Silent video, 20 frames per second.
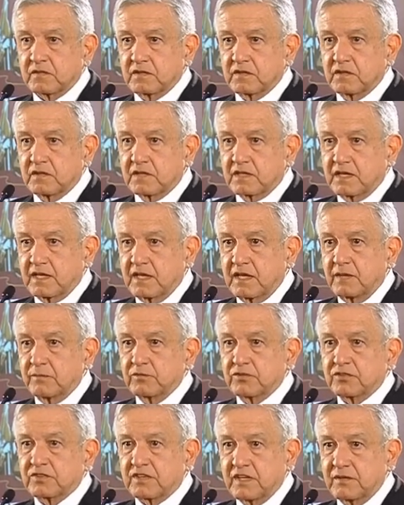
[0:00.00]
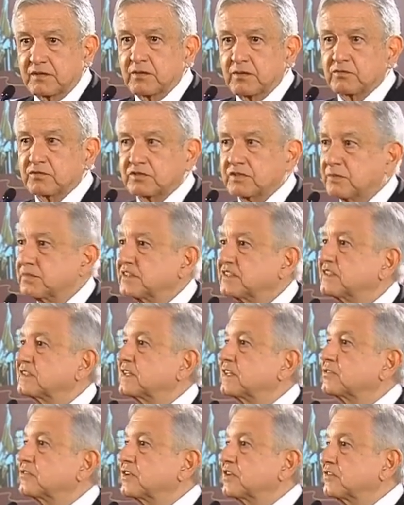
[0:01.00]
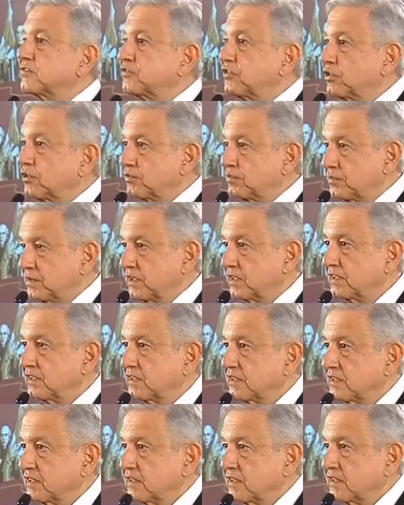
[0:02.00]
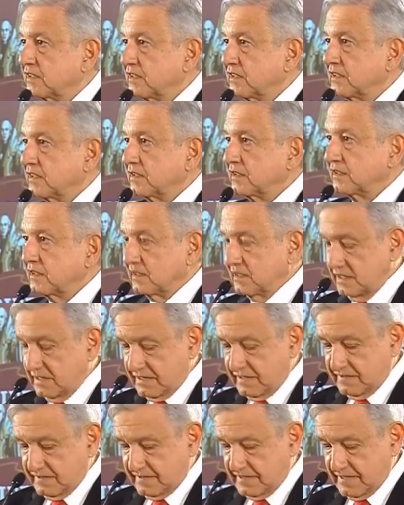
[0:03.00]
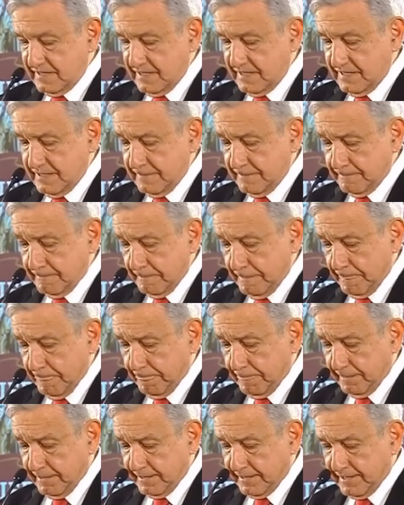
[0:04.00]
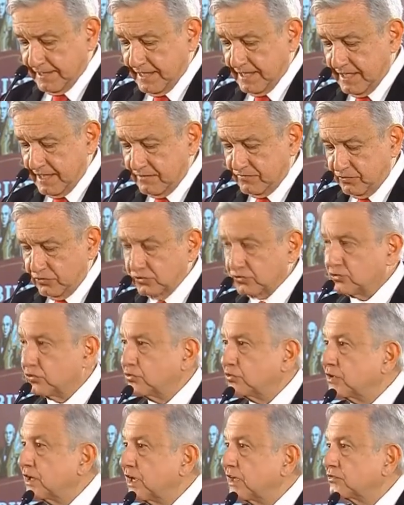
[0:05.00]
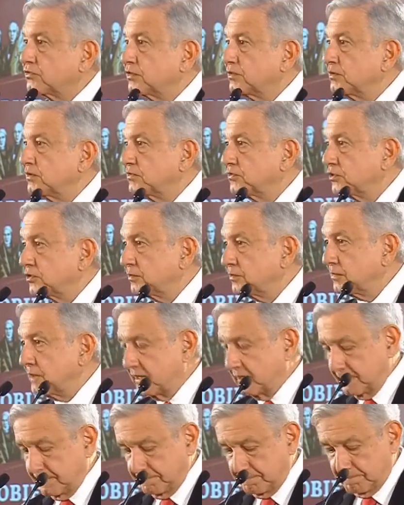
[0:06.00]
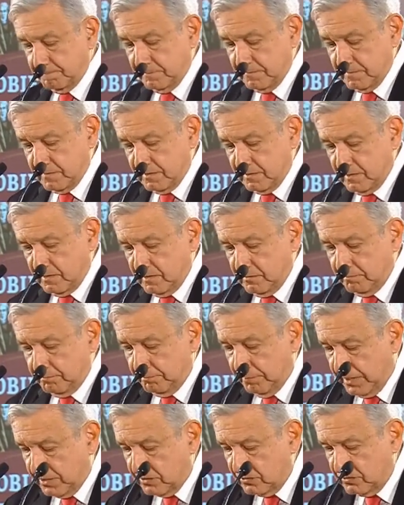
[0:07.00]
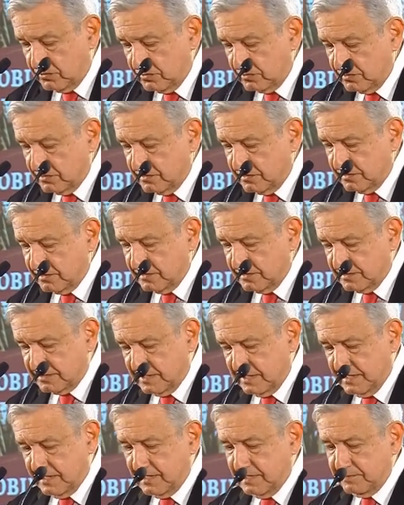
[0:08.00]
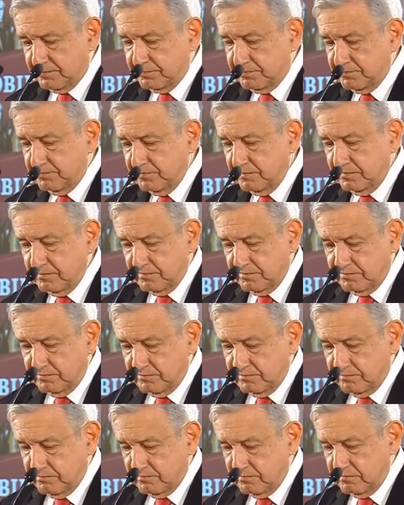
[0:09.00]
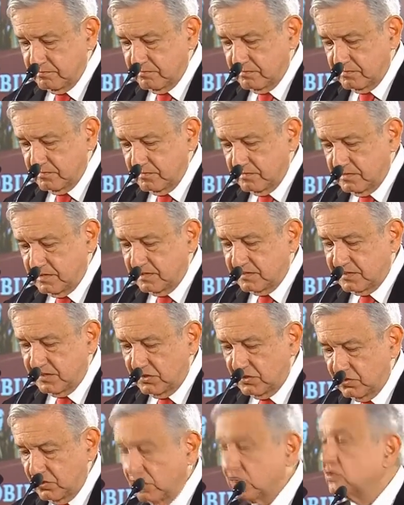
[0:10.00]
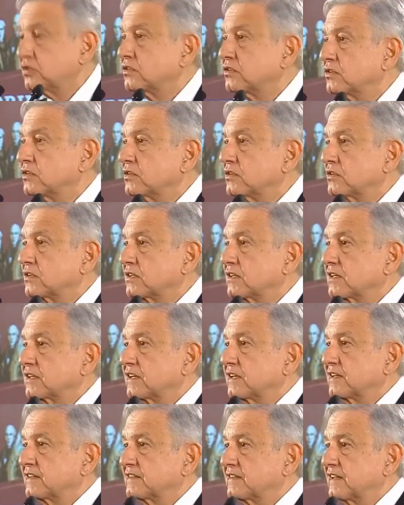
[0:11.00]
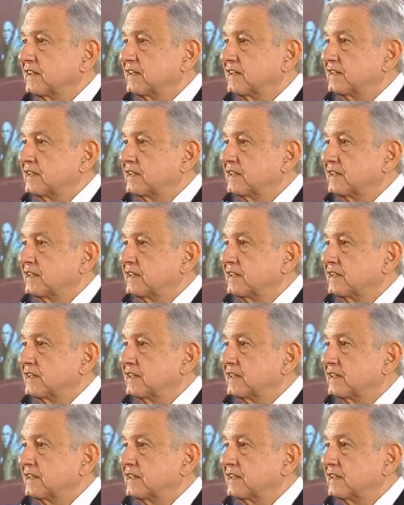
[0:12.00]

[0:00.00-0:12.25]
uh, situation in Sonora. And we said we would give them a set of information on that, that uh, Alfonso Durazo would inform. But we decided